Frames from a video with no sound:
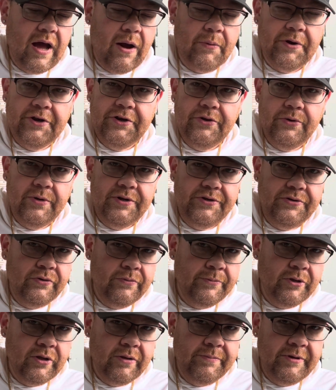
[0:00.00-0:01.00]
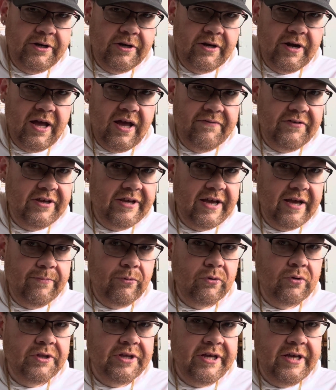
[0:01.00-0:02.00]
want to do a 2mm heavy
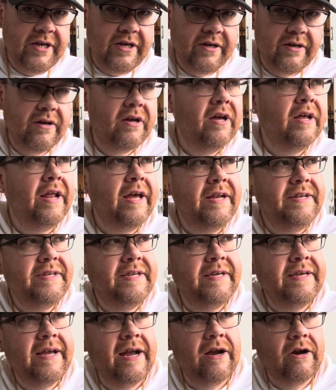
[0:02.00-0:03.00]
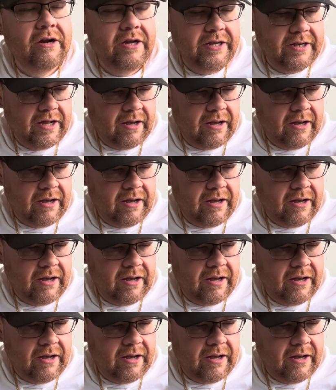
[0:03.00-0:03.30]
cable link and 18 karat.